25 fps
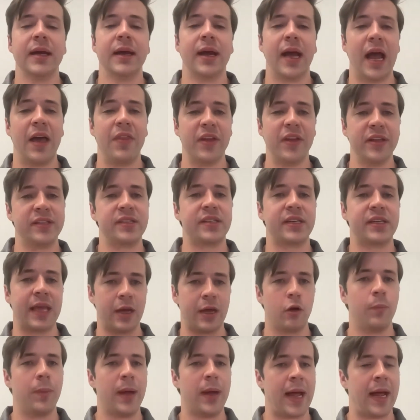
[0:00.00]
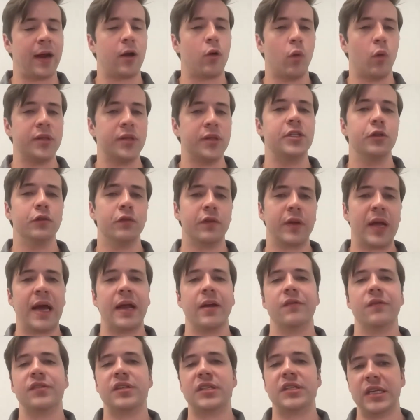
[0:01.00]
and then scale back once you've kind
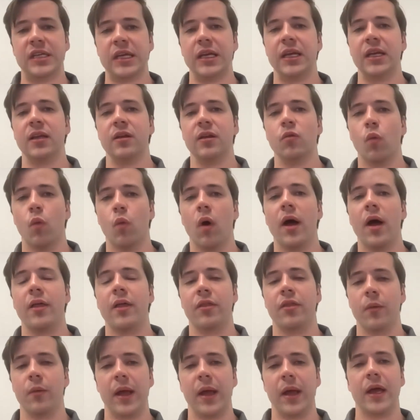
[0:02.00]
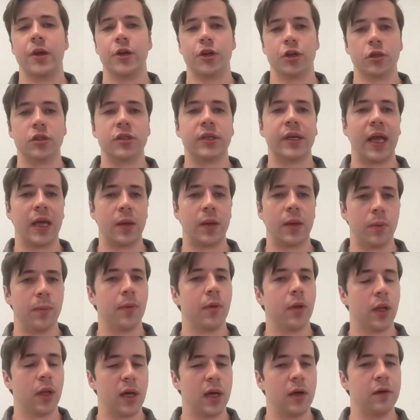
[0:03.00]
of seen what the manager is
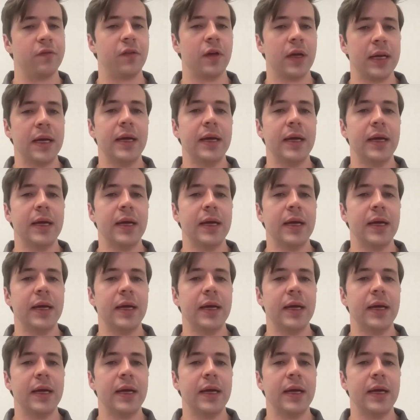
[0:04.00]
capable of